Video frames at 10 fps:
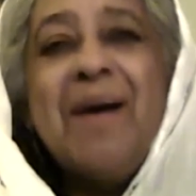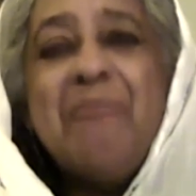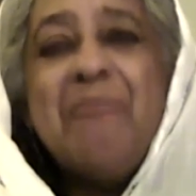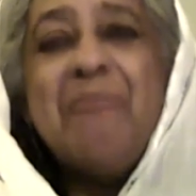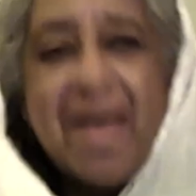
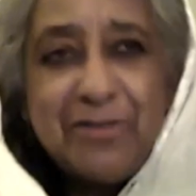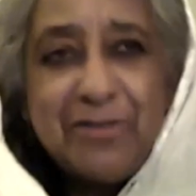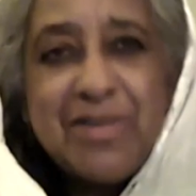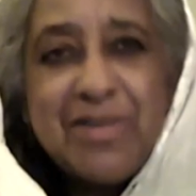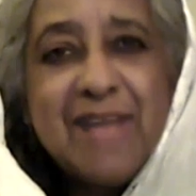
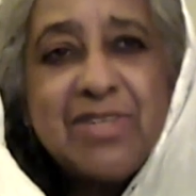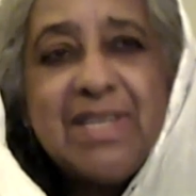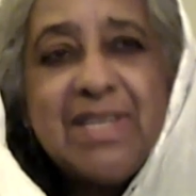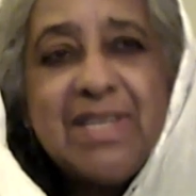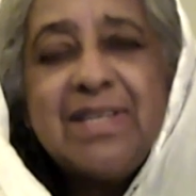after Dr.
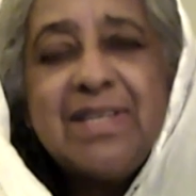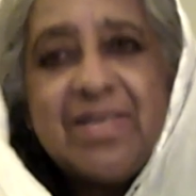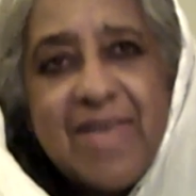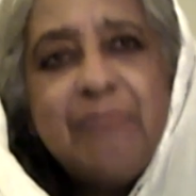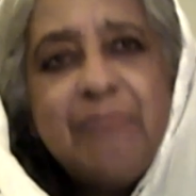King.
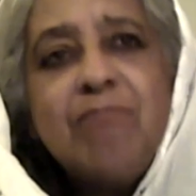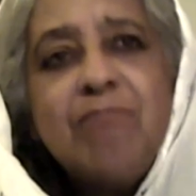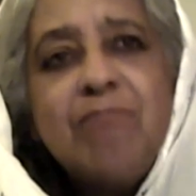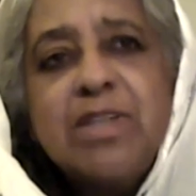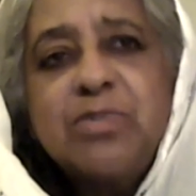That
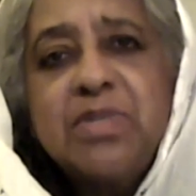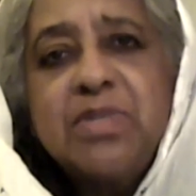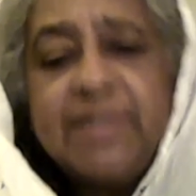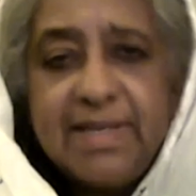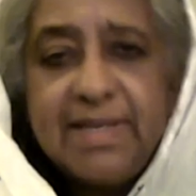march
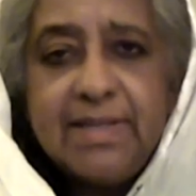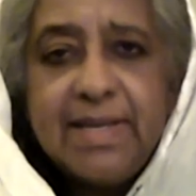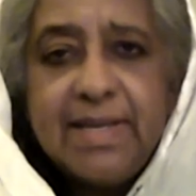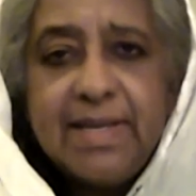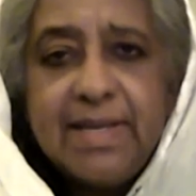was
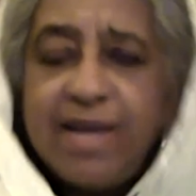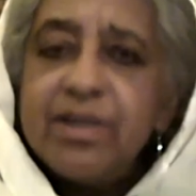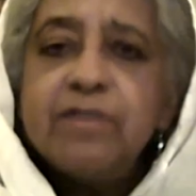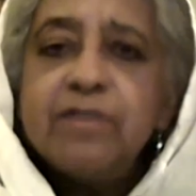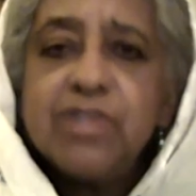in an
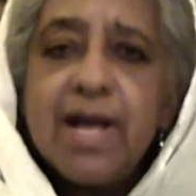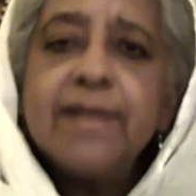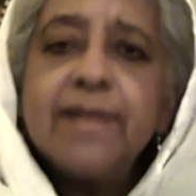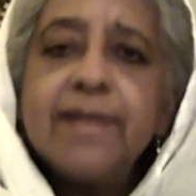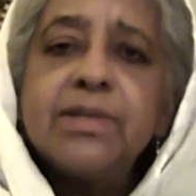area of
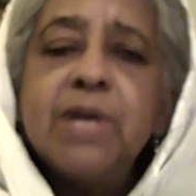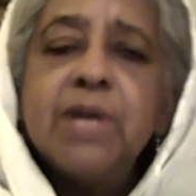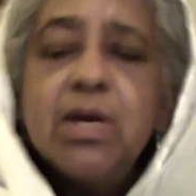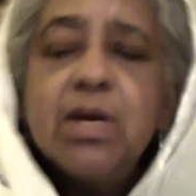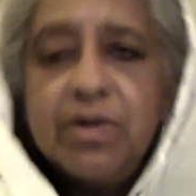Chicago
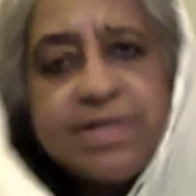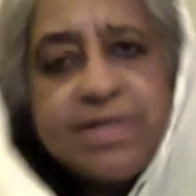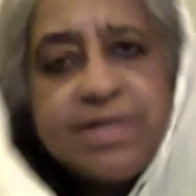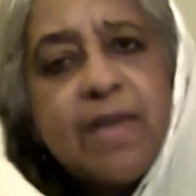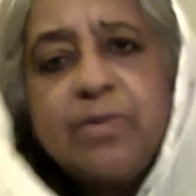on the
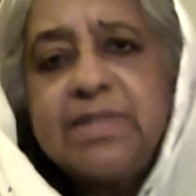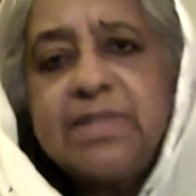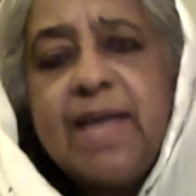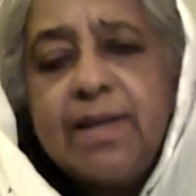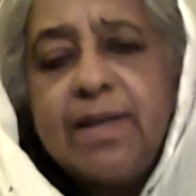
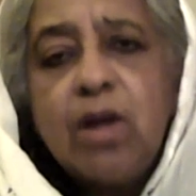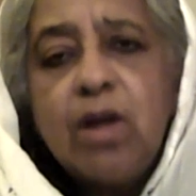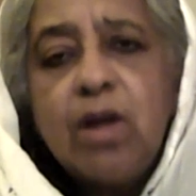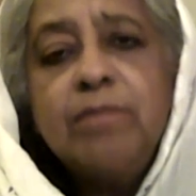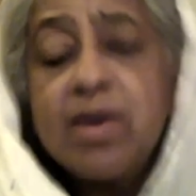southwest side
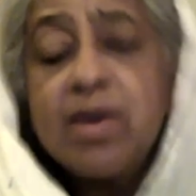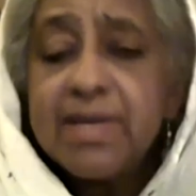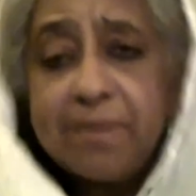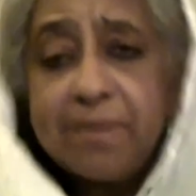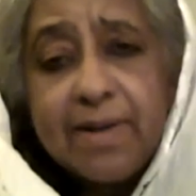called
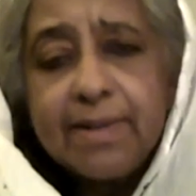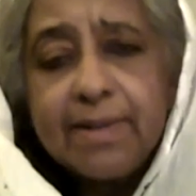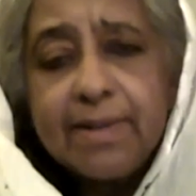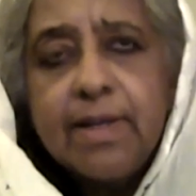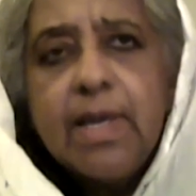Marquette Park.